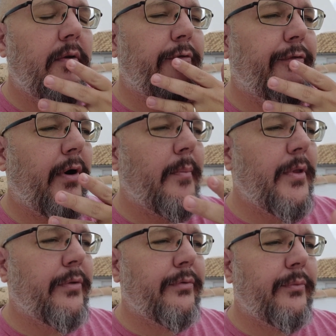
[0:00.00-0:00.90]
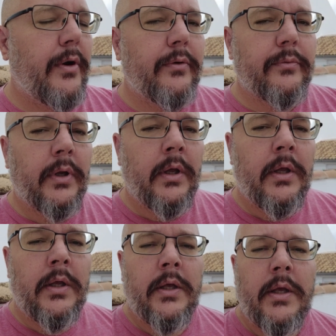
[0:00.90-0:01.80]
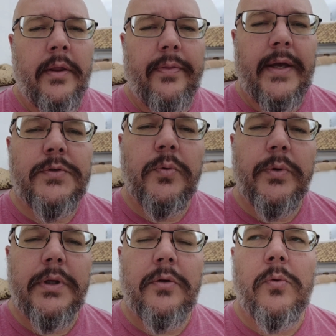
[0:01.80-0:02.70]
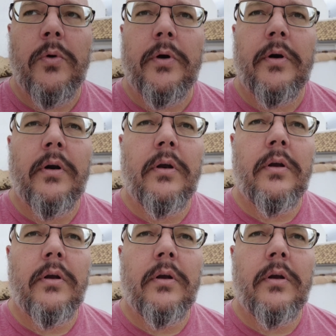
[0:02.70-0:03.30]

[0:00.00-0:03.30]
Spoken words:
from the throat, that's really your